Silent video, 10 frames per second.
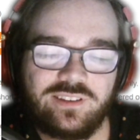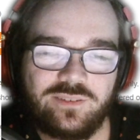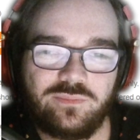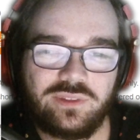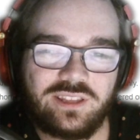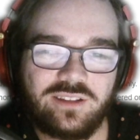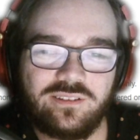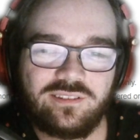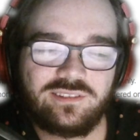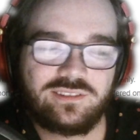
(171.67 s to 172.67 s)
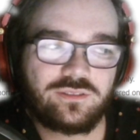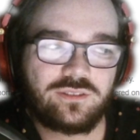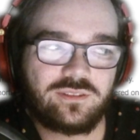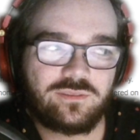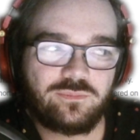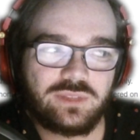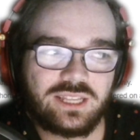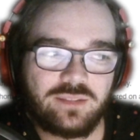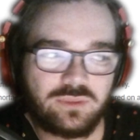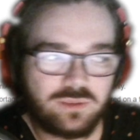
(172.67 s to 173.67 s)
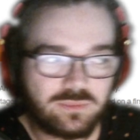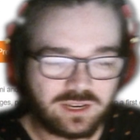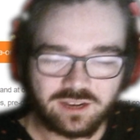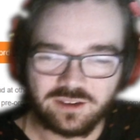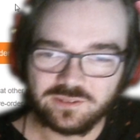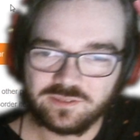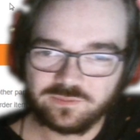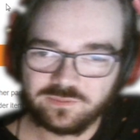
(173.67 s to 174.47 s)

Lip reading: But then be Mega House.